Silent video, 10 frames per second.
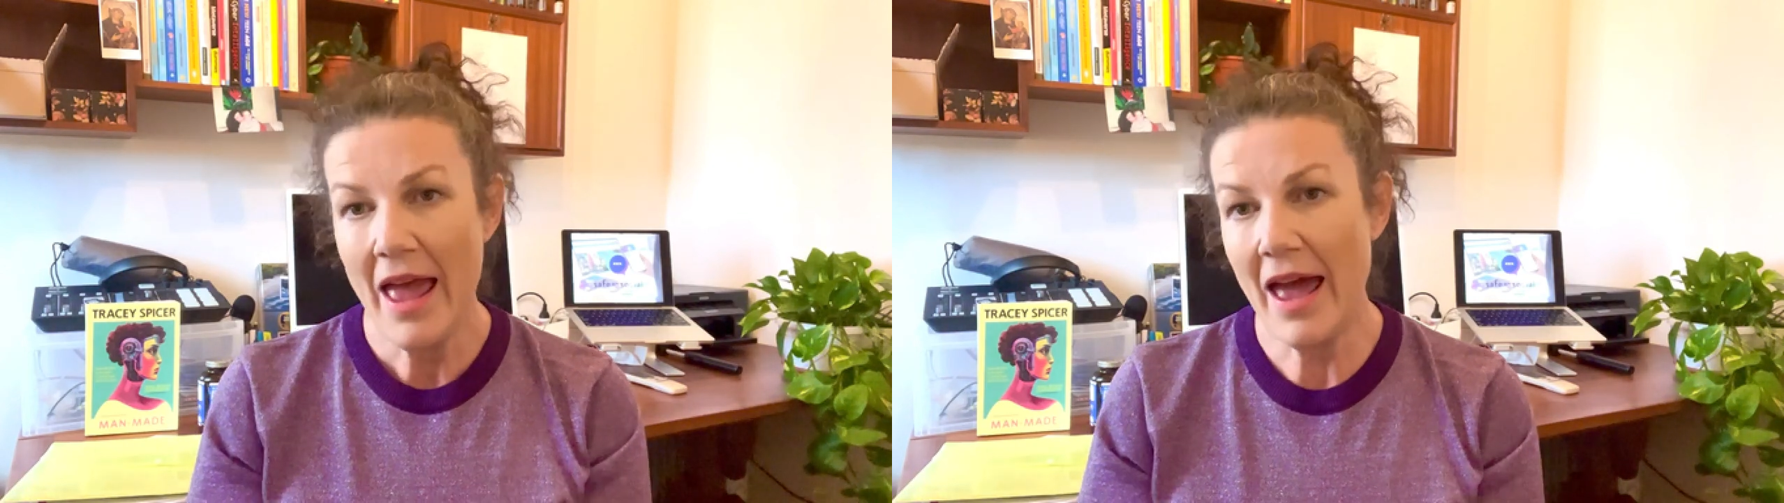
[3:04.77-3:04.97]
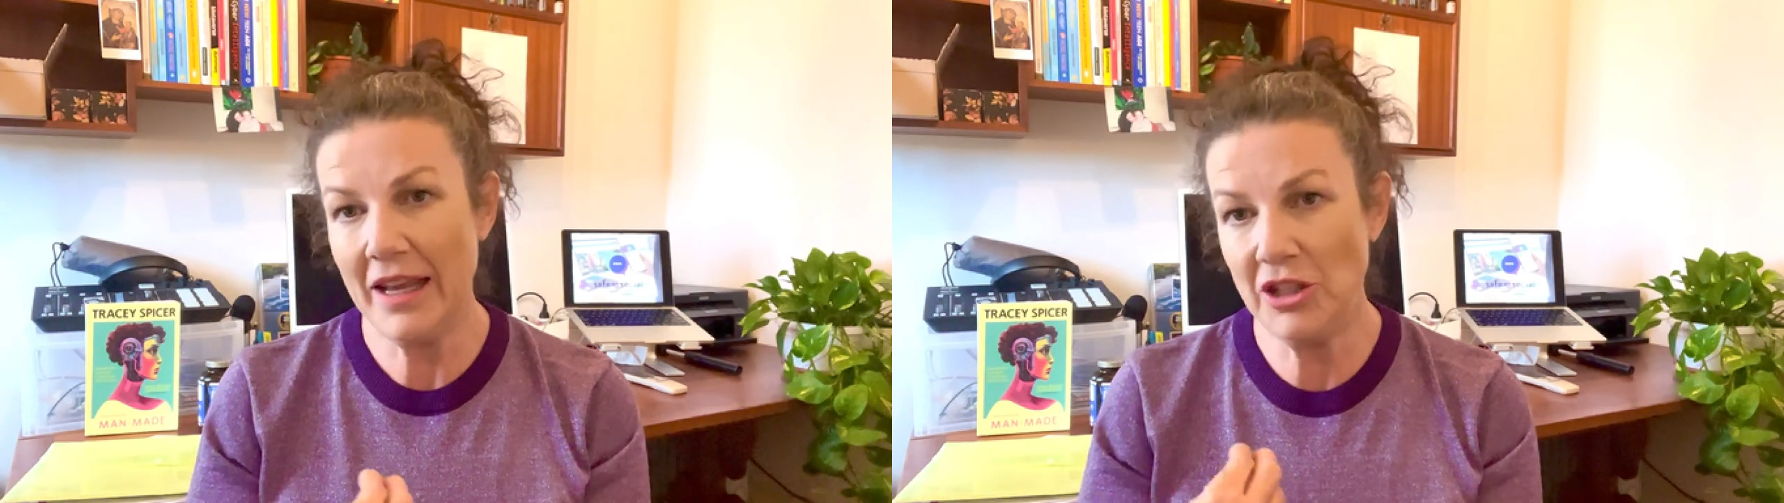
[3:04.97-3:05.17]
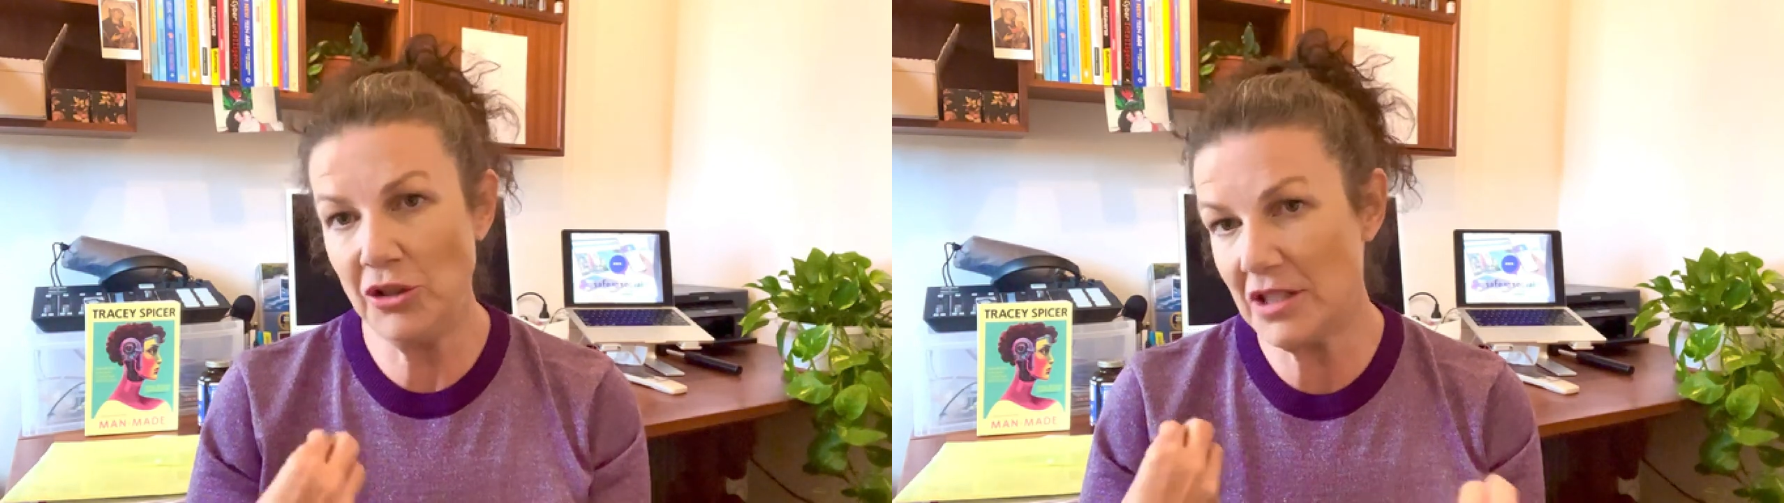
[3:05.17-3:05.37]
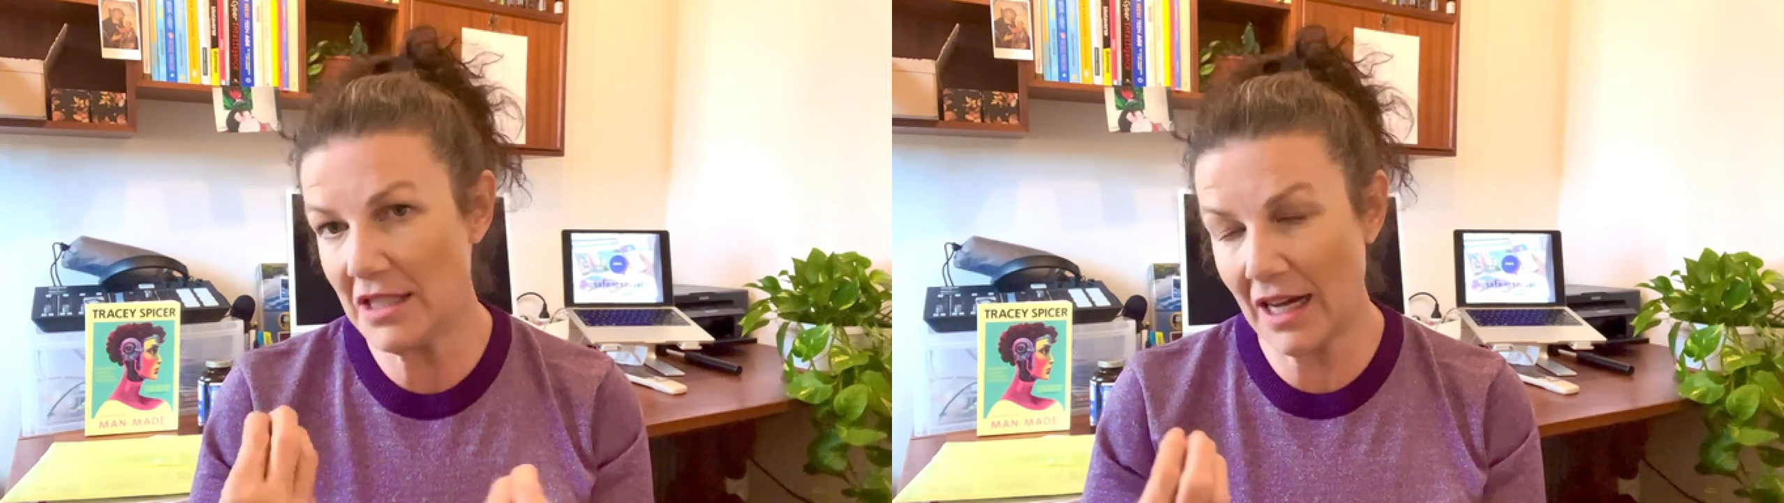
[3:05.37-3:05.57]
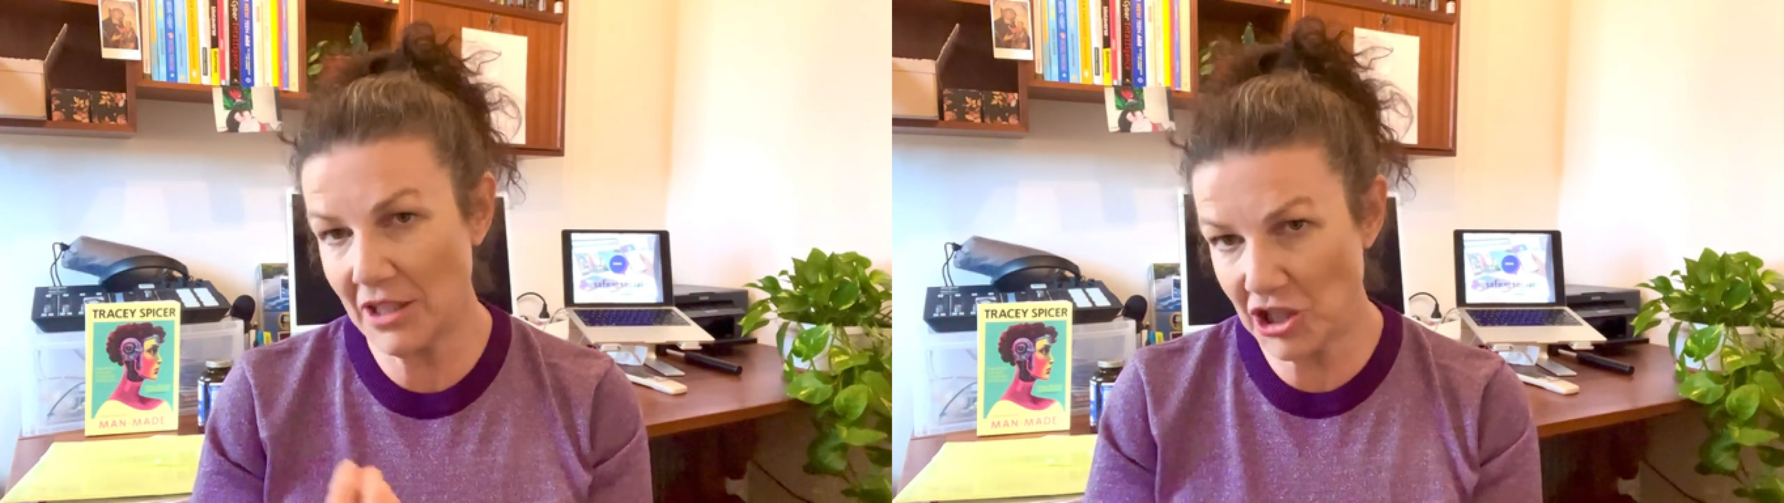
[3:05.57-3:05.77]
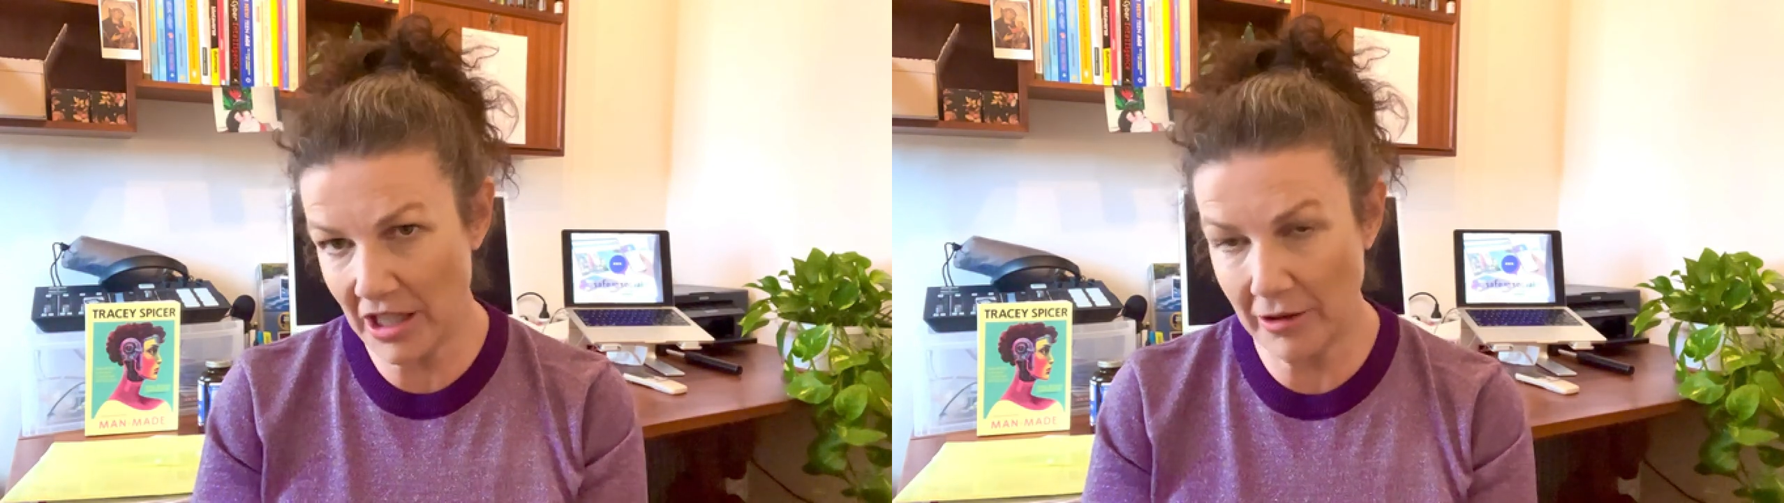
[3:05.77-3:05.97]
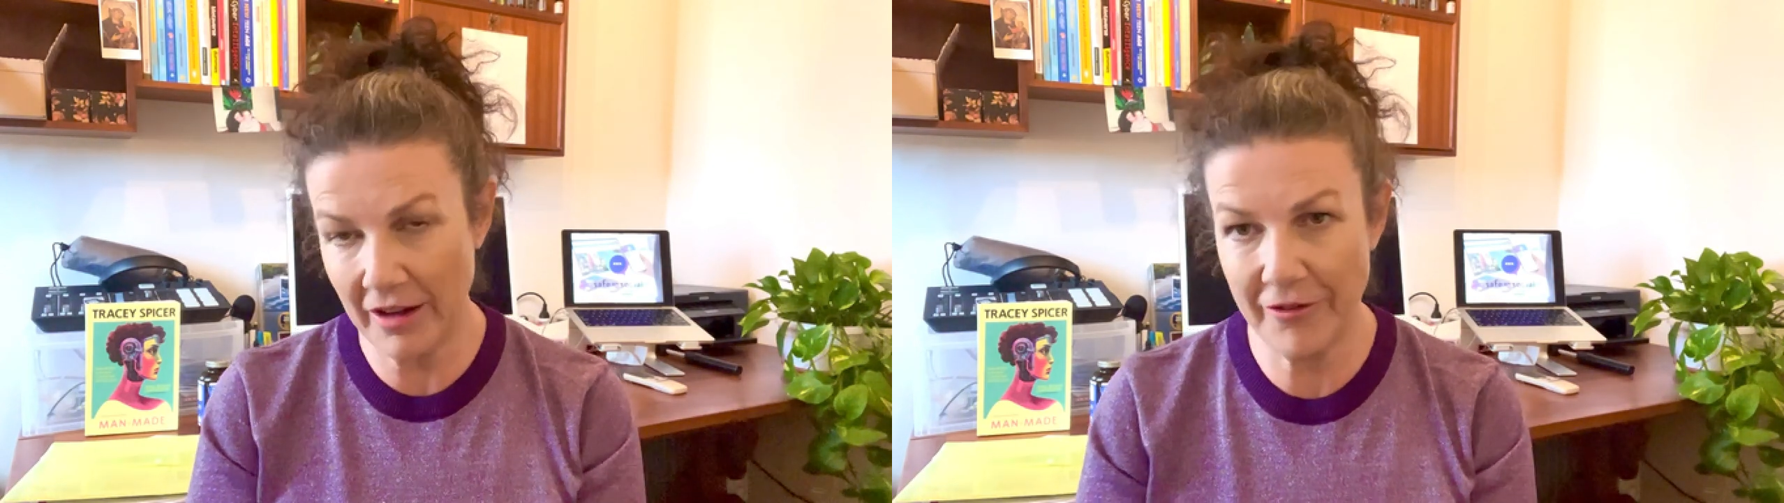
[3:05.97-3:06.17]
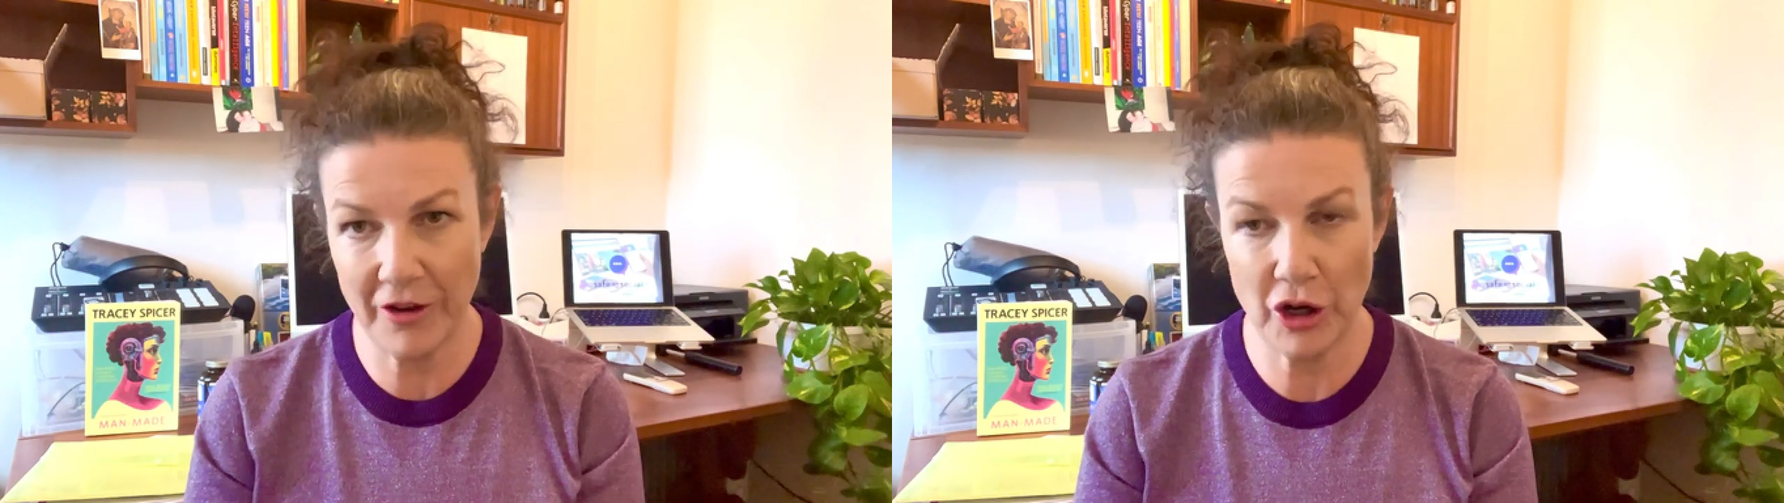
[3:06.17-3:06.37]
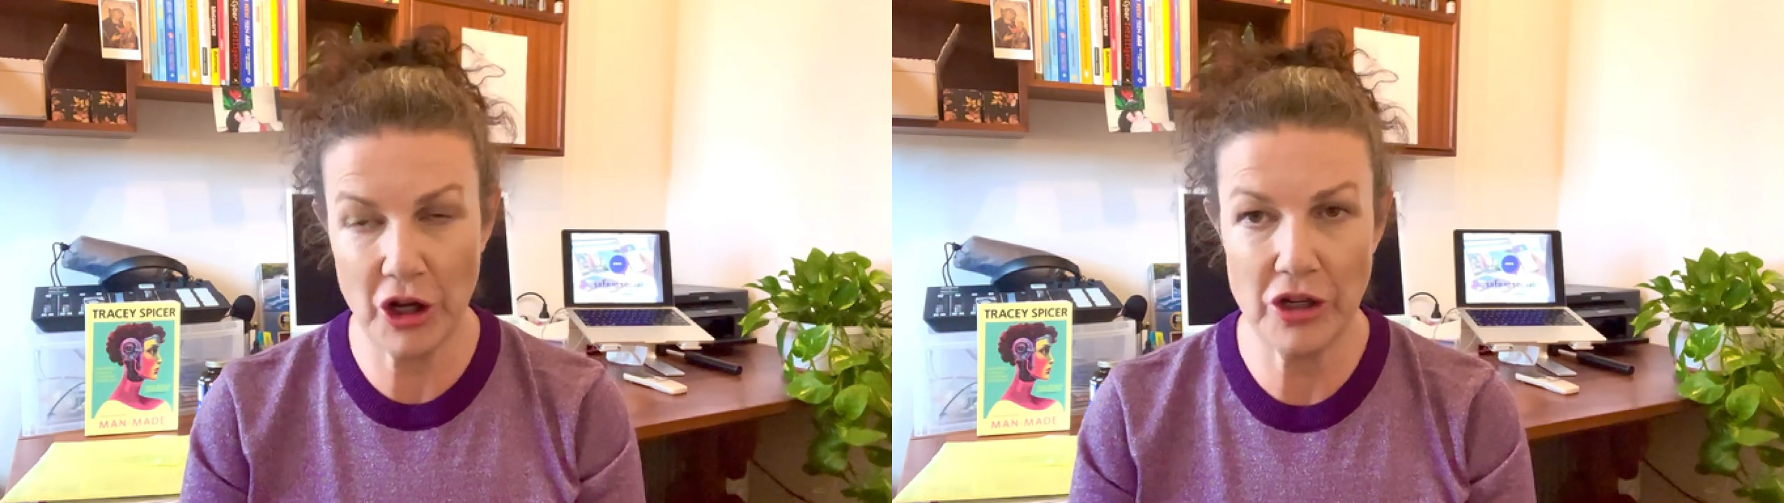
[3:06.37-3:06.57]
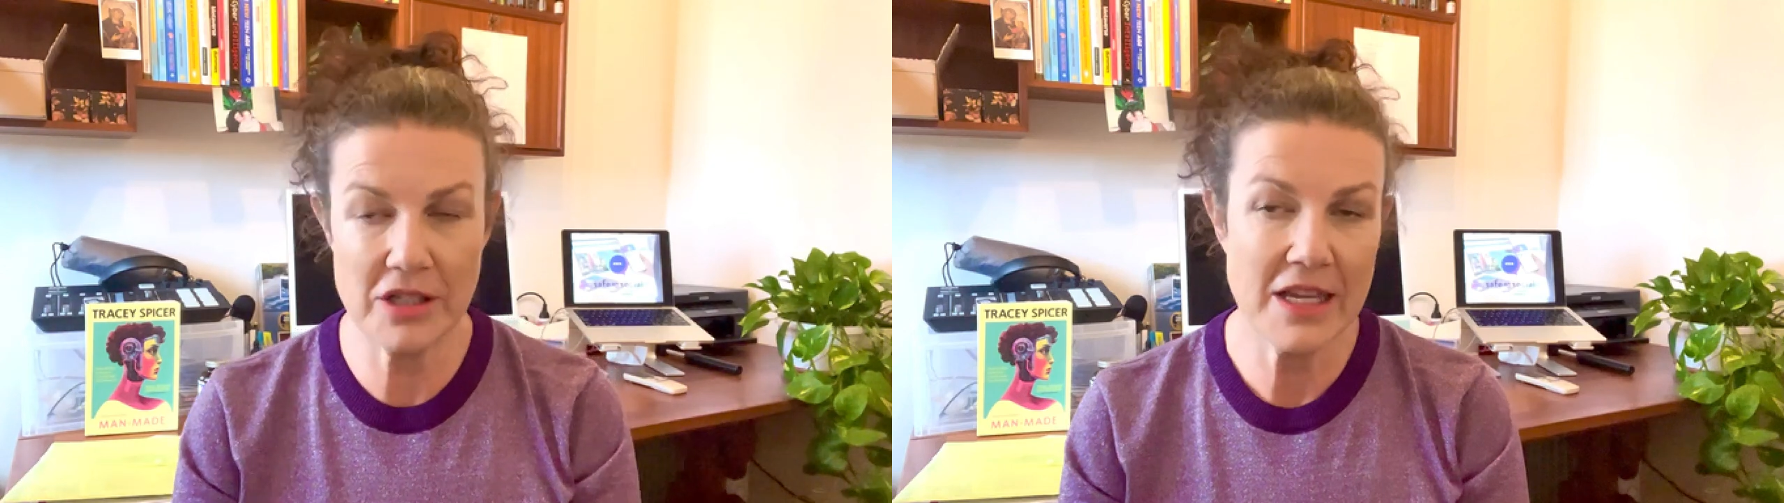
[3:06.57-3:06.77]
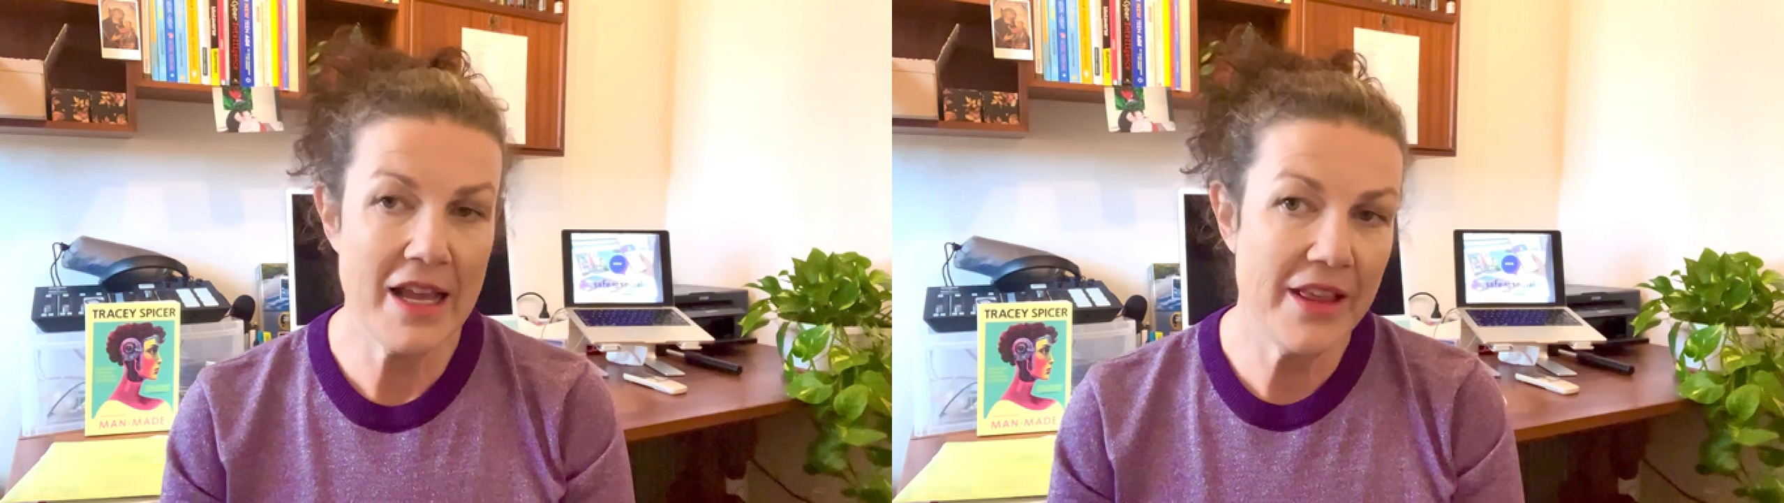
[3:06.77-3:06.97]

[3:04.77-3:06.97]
and you start sharing photos,